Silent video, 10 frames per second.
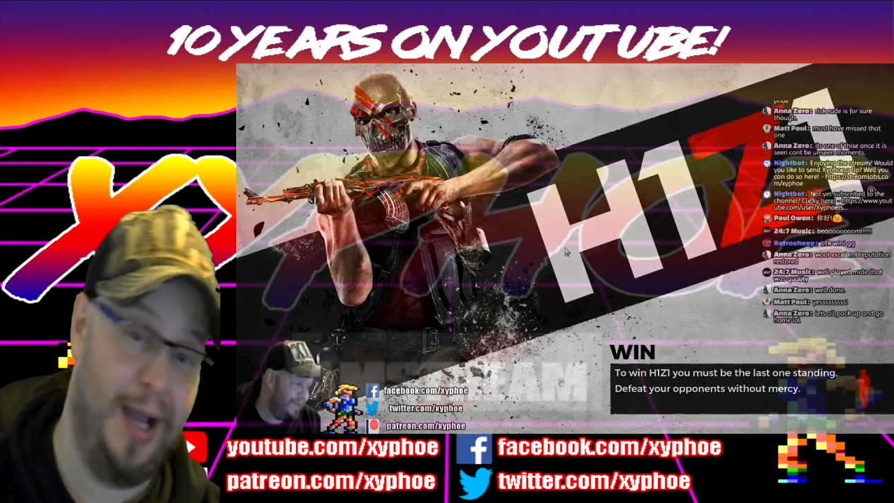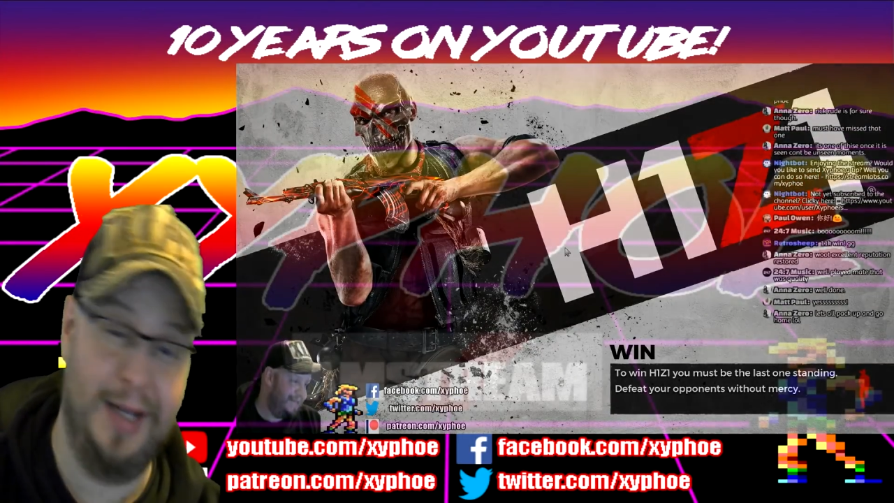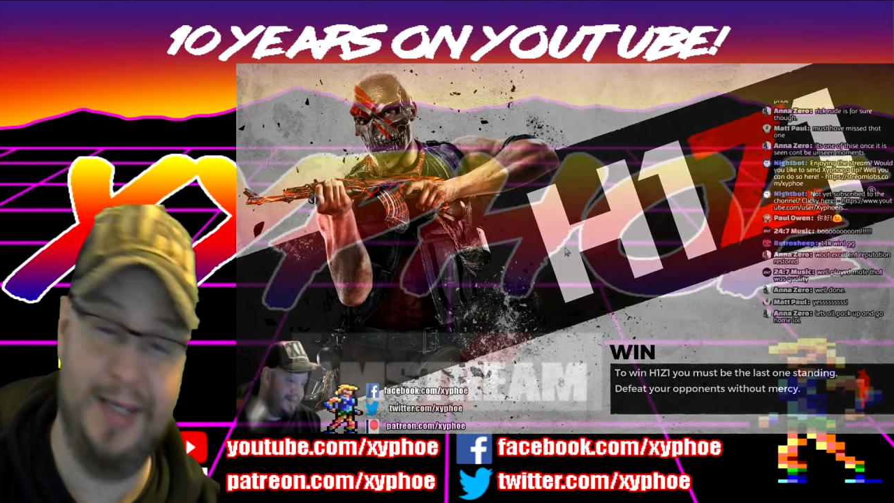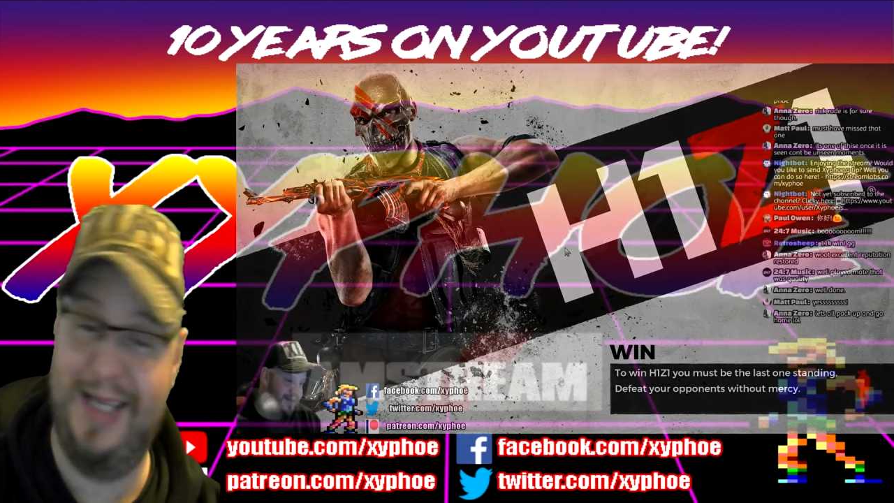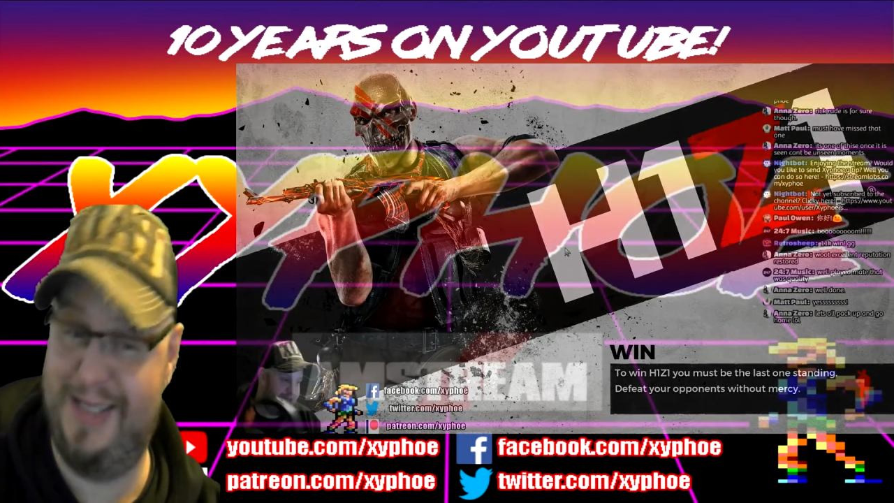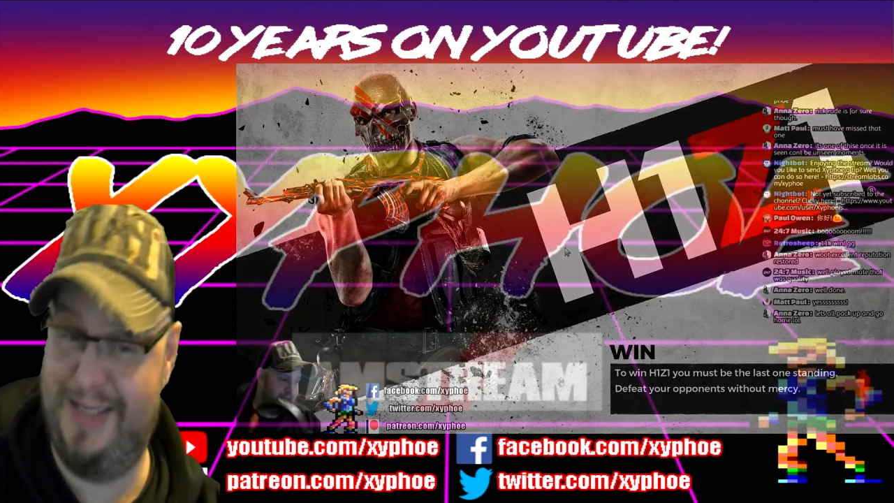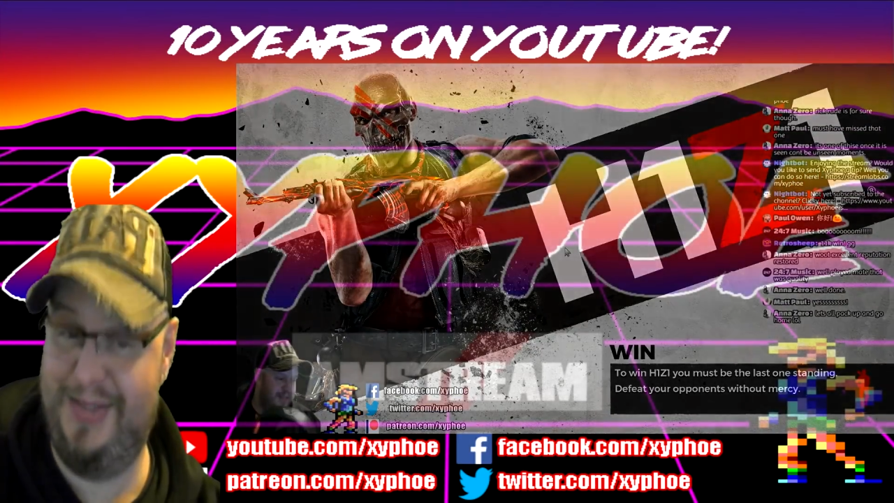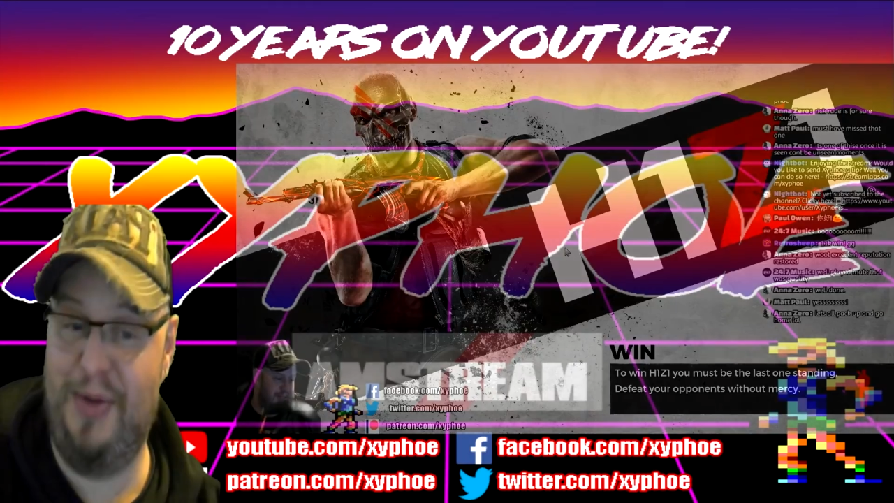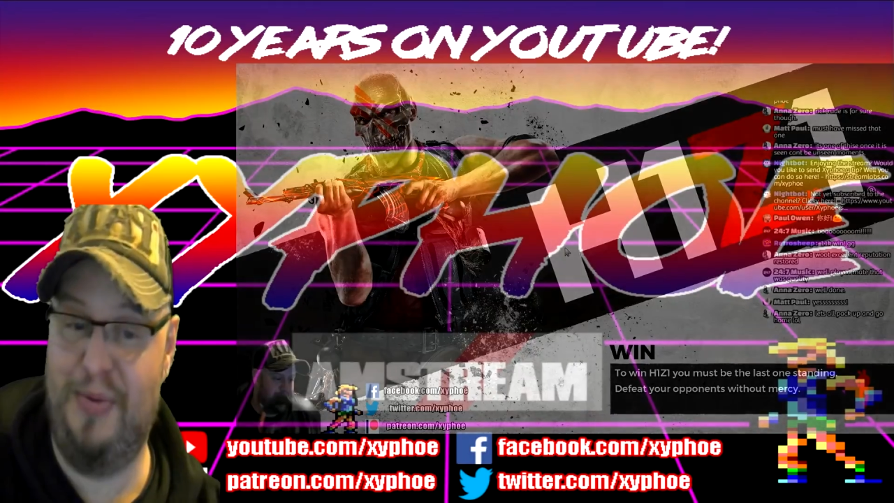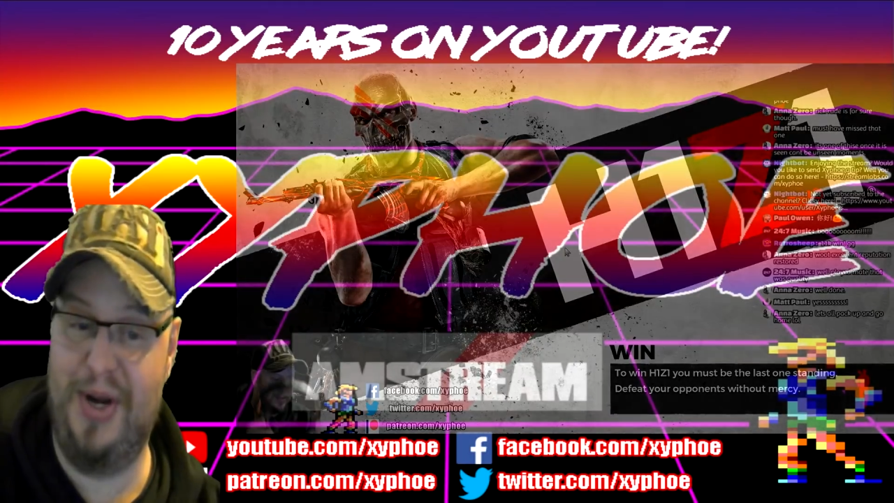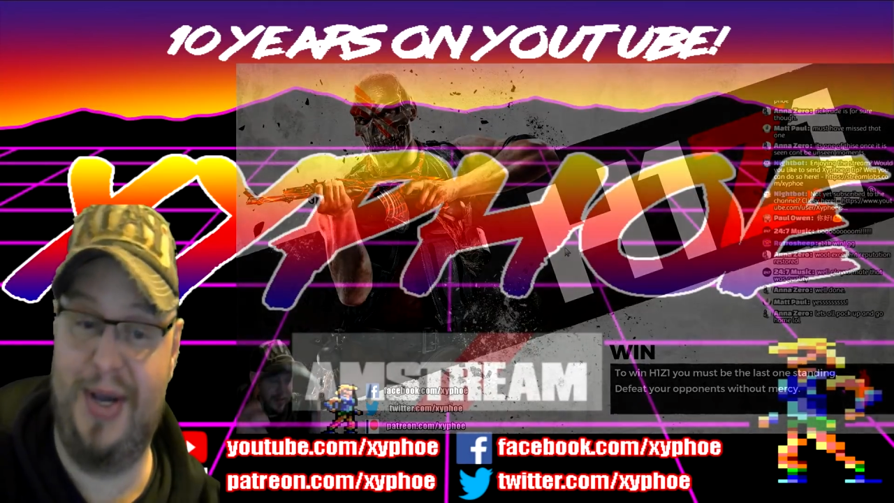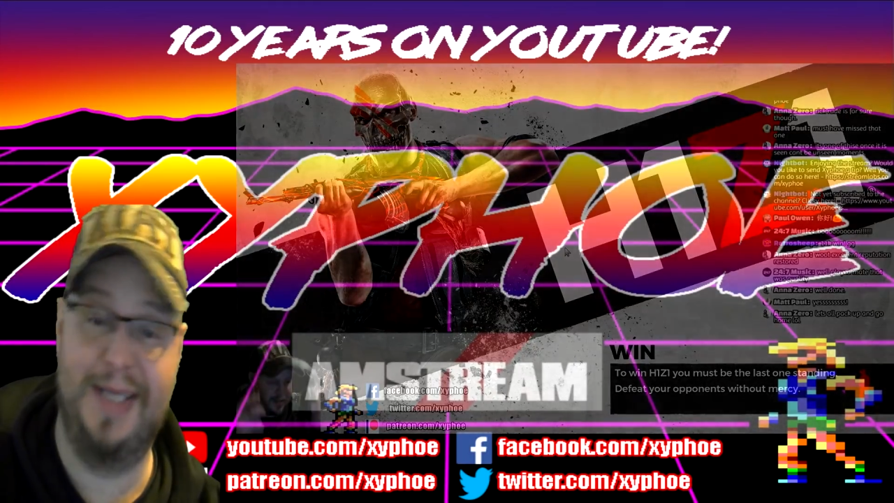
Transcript: and it's, don't worry